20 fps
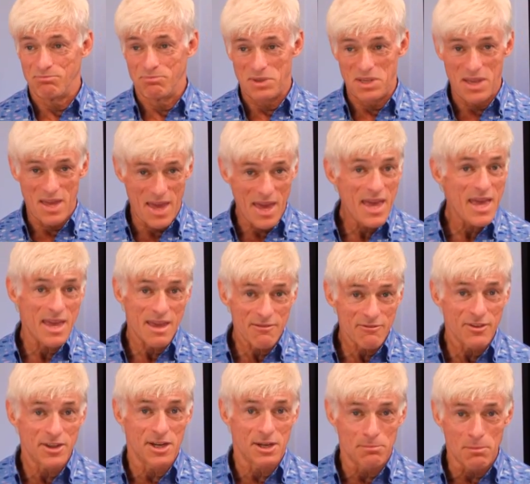
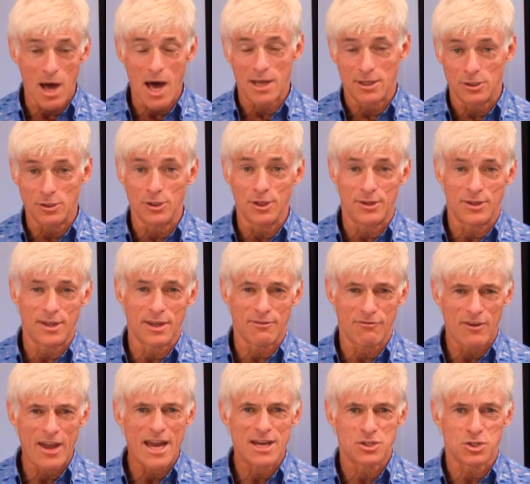behave in a
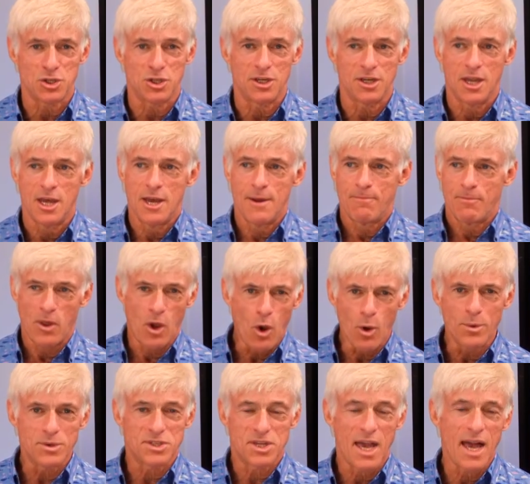monolithic fashion. They
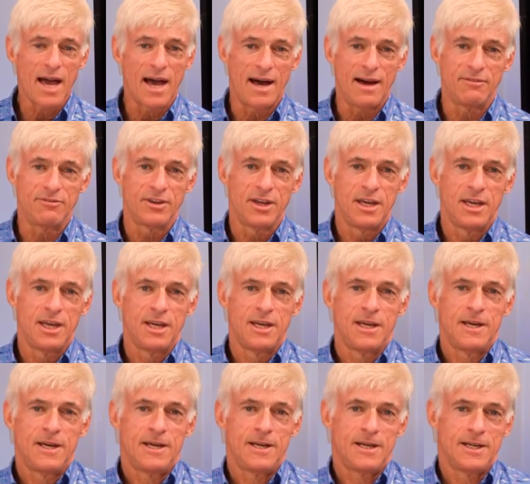always have.
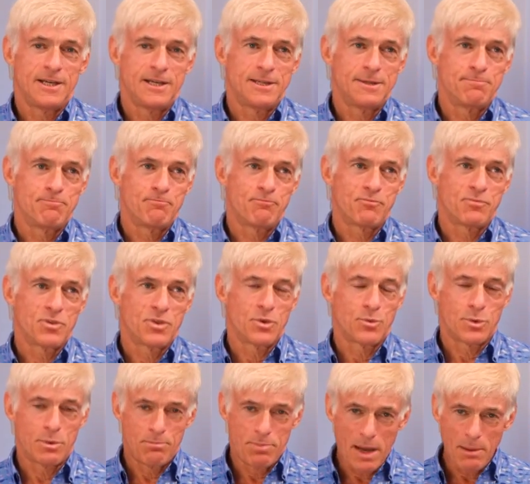The
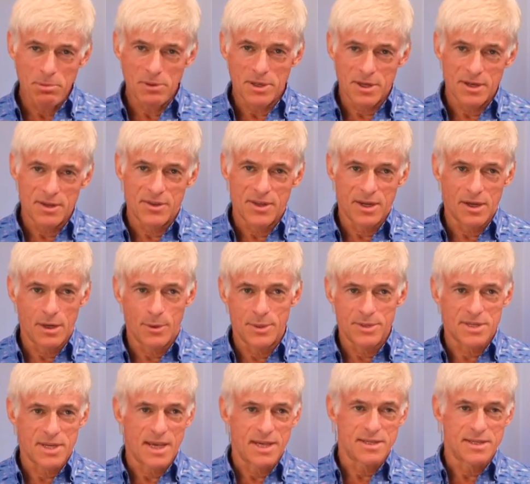Republican thing always